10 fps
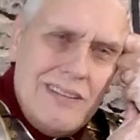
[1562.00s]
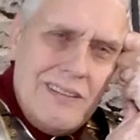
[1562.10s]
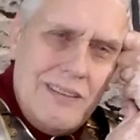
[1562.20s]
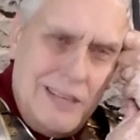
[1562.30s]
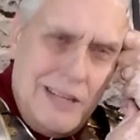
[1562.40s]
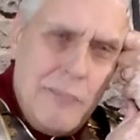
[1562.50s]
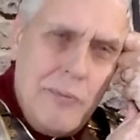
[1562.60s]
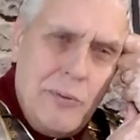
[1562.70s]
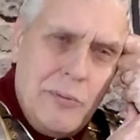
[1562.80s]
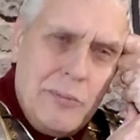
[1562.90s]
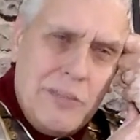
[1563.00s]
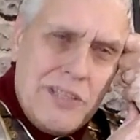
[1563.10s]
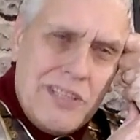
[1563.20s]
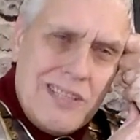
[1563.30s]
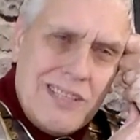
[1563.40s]
like they built the
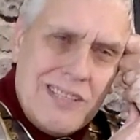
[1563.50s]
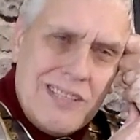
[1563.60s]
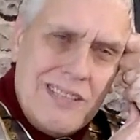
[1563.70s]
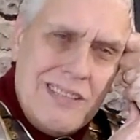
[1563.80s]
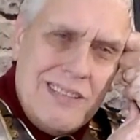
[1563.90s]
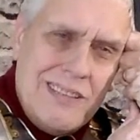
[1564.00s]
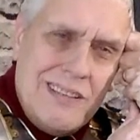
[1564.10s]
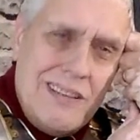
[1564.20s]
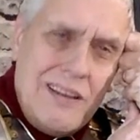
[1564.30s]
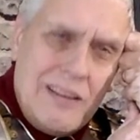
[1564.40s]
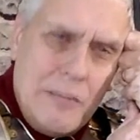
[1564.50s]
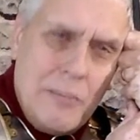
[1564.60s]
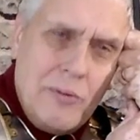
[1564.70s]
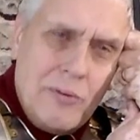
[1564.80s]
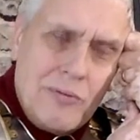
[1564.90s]
bridges, like they
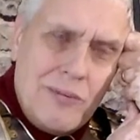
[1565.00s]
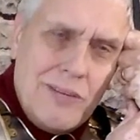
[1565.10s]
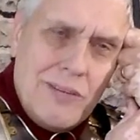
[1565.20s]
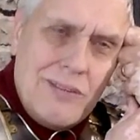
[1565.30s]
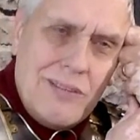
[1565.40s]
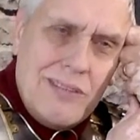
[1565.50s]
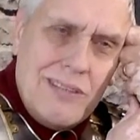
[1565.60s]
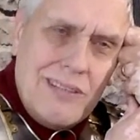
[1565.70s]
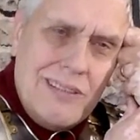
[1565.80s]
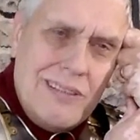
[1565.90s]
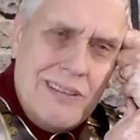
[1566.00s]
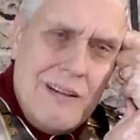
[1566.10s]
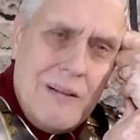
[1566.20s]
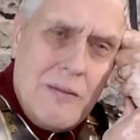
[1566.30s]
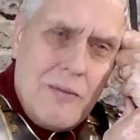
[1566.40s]
built the roads.
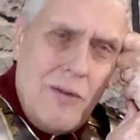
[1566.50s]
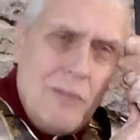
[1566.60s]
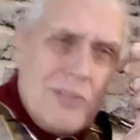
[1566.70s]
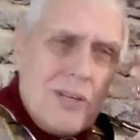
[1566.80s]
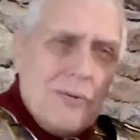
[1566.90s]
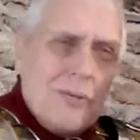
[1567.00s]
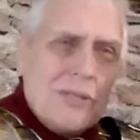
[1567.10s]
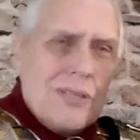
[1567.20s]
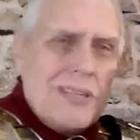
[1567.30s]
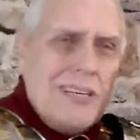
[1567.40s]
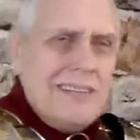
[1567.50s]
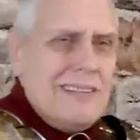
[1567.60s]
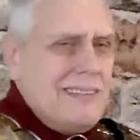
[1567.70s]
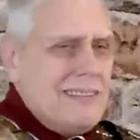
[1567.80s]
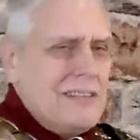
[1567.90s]
The Roman soldiers,
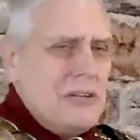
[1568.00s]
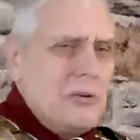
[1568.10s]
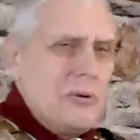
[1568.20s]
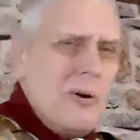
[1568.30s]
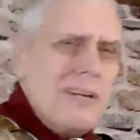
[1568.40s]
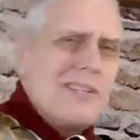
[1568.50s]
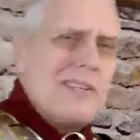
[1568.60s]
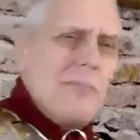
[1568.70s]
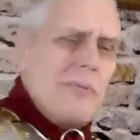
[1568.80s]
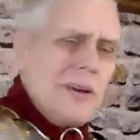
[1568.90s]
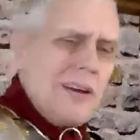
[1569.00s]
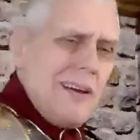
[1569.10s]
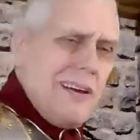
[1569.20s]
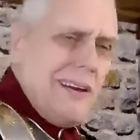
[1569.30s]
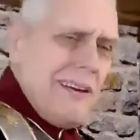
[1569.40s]
quite something.
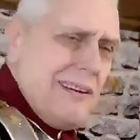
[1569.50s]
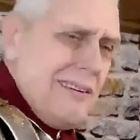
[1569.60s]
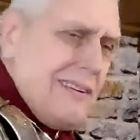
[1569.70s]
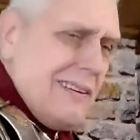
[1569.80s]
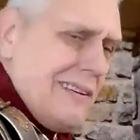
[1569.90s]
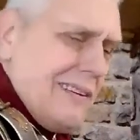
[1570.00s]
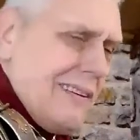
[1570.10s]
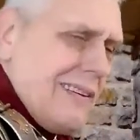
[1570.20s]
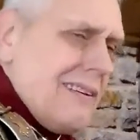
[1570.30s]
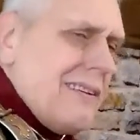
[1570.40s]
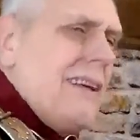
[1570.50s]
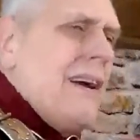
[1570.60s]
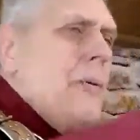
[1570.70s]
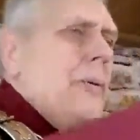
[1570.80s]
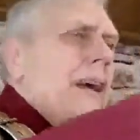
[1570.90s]

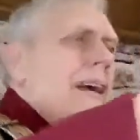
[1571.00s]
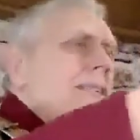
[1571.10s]
Now we're getting